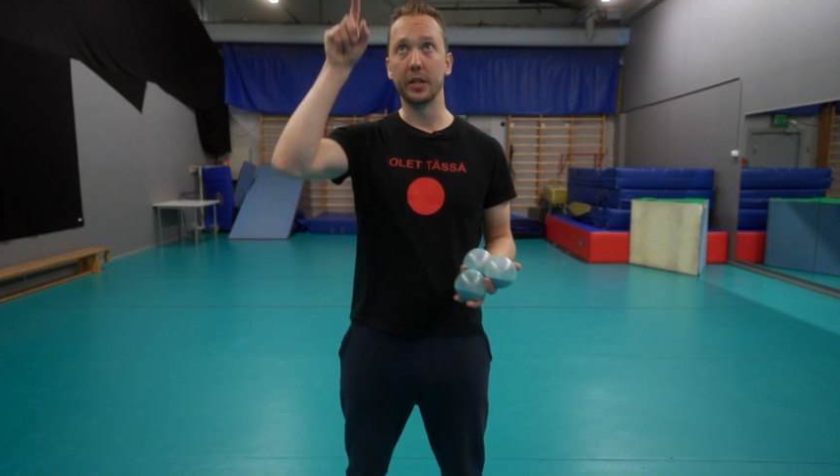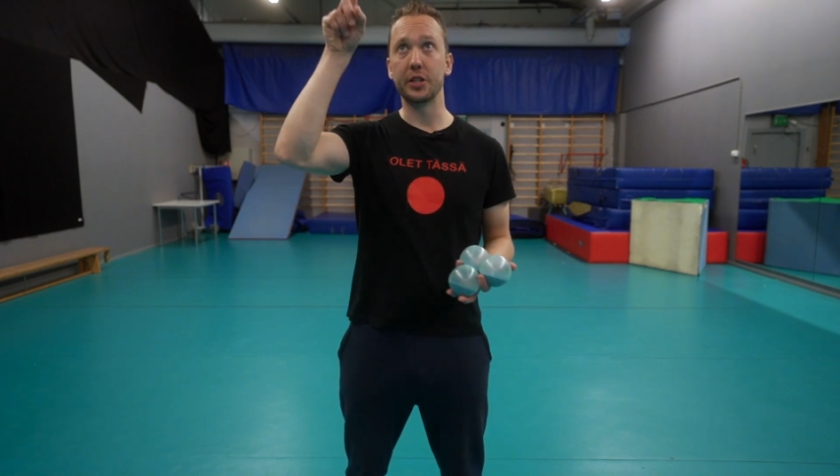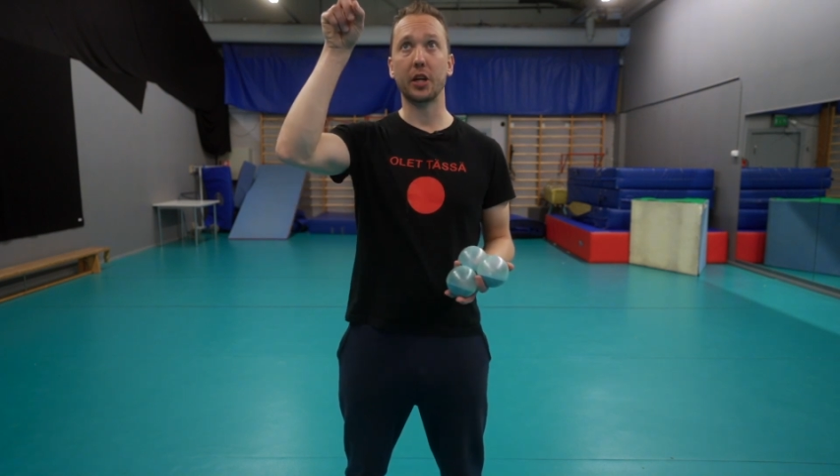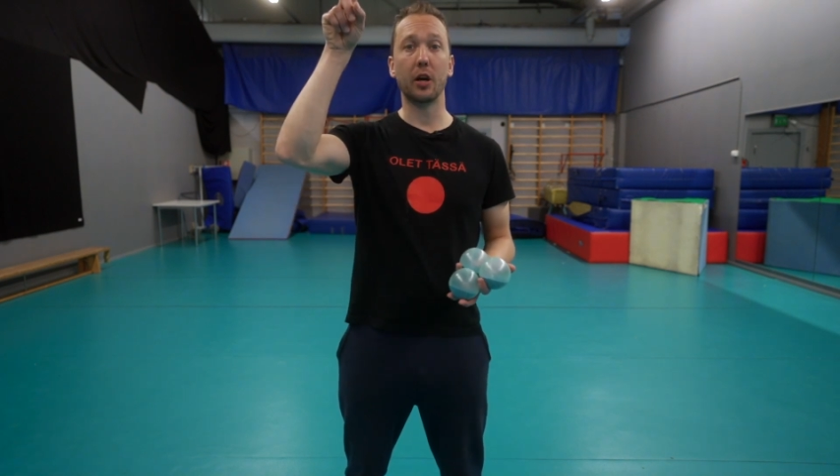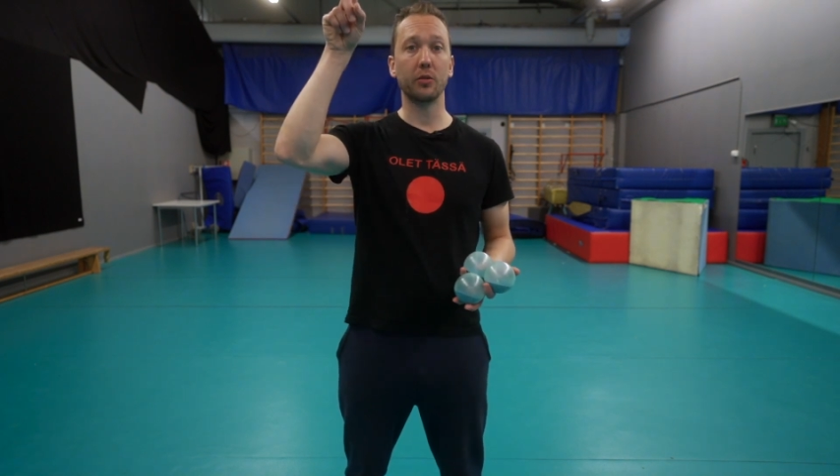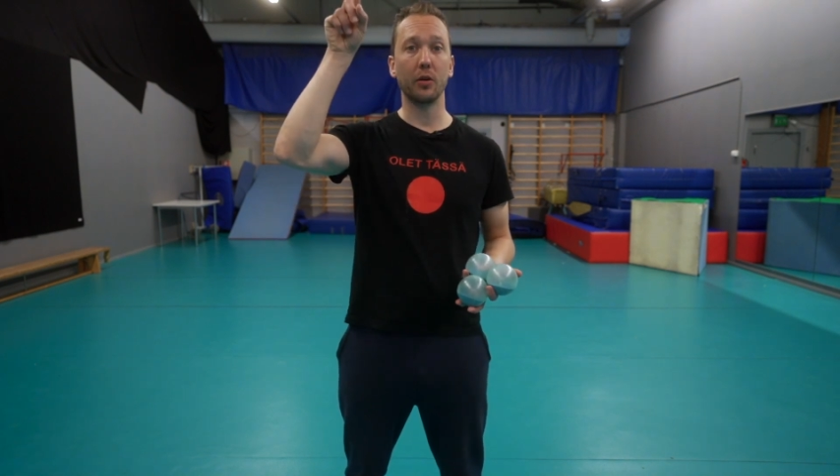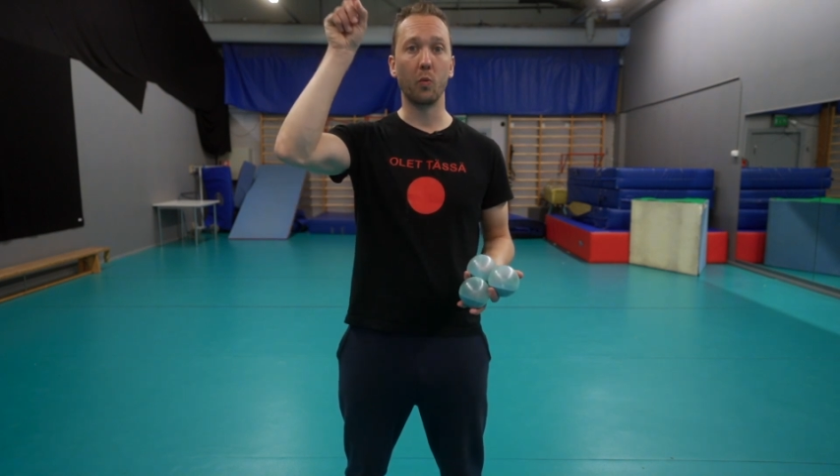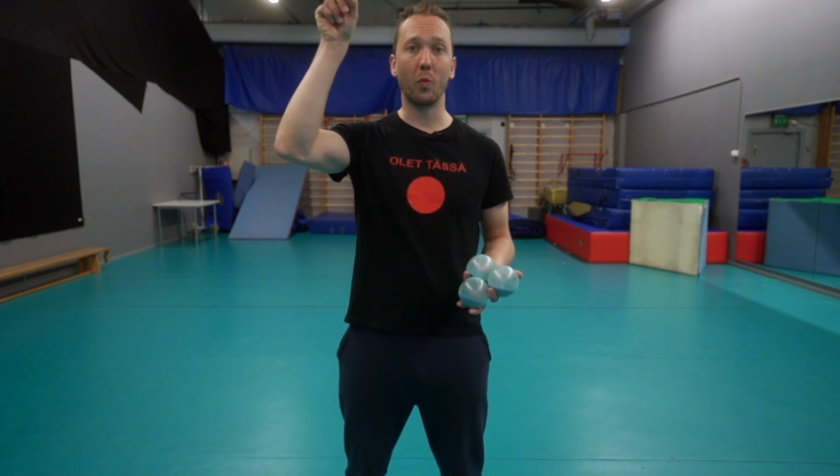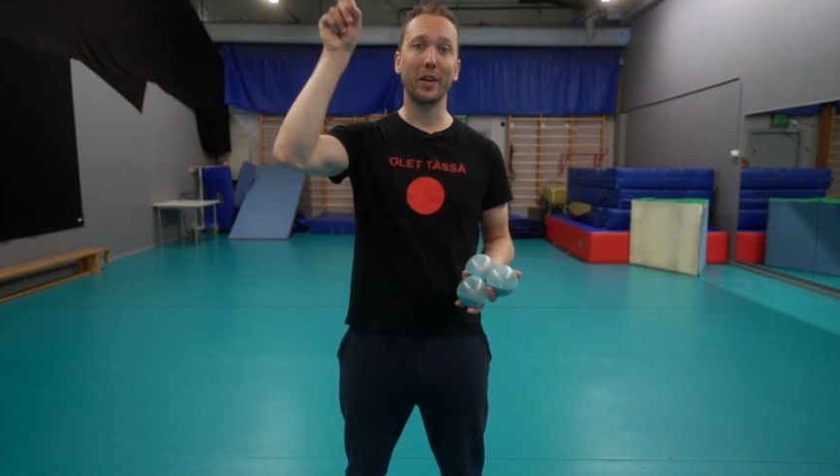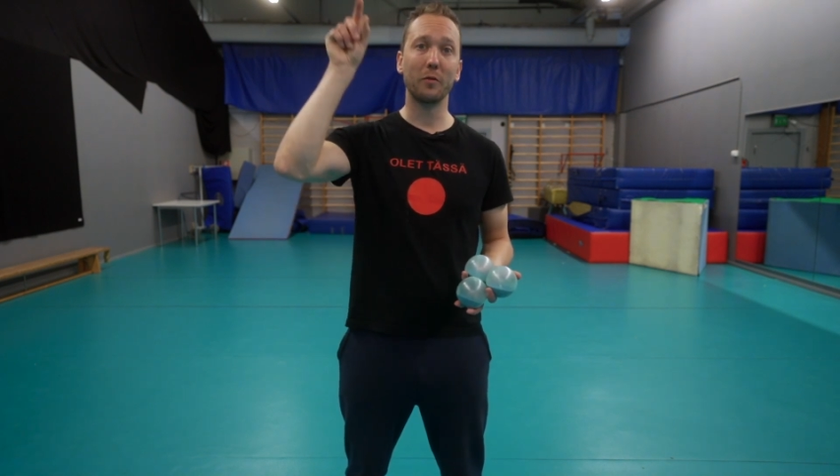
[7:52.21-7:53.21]
Check out
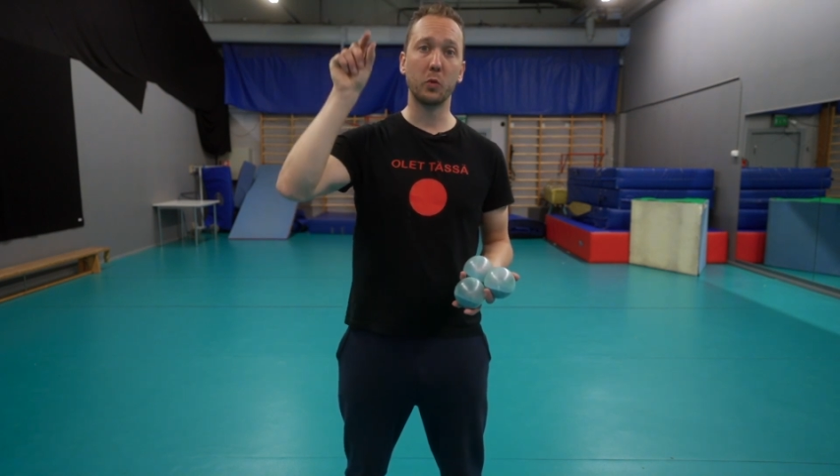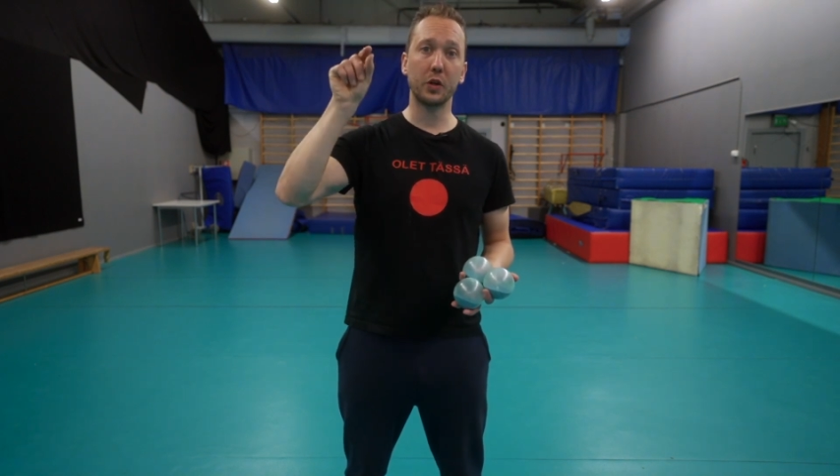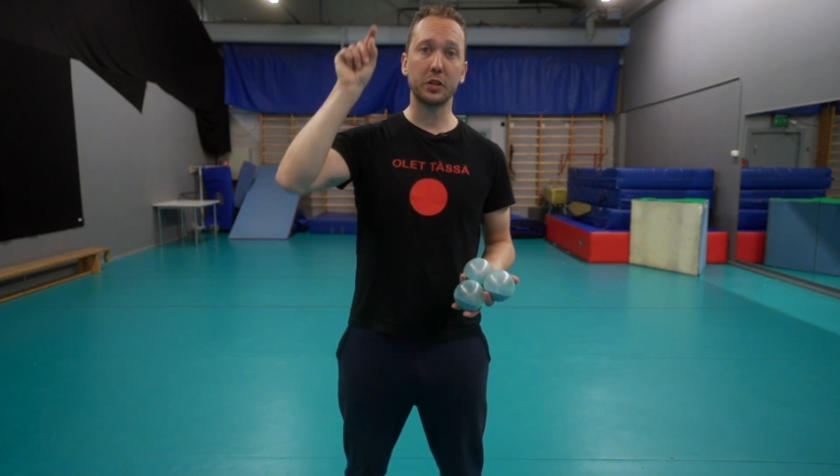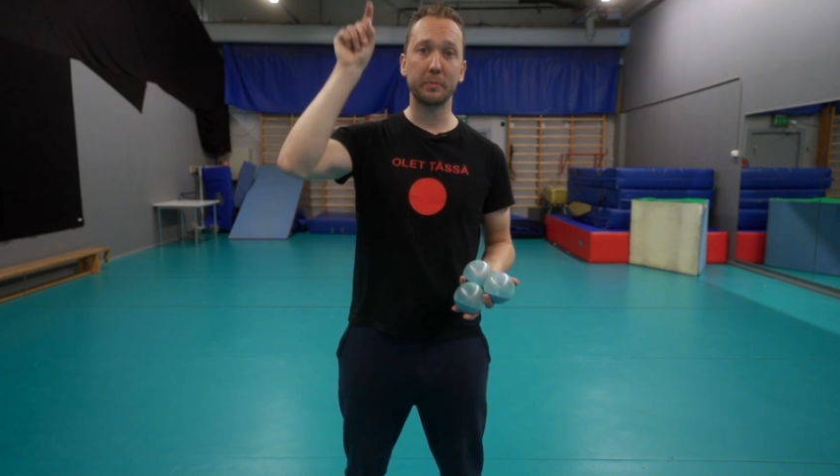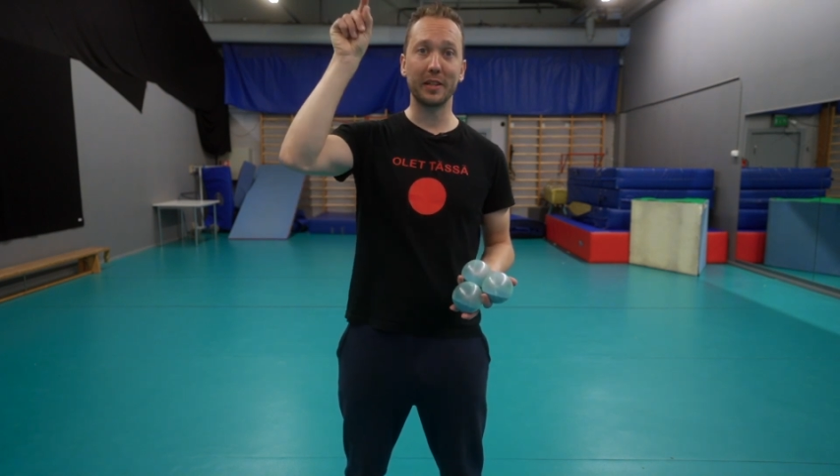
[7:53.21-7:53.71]
what works